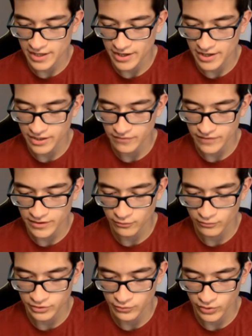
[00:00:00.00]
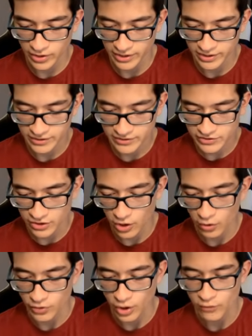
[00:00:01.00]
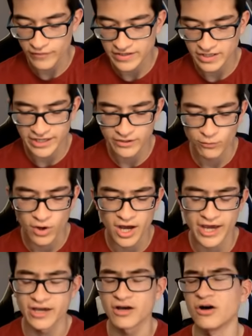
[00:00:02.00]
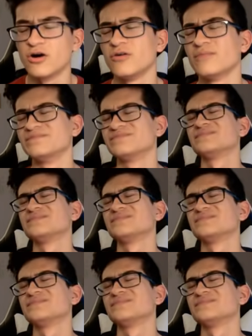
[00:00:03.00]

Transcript: and they don't really work. So, no, Van Dijk, why? Oh.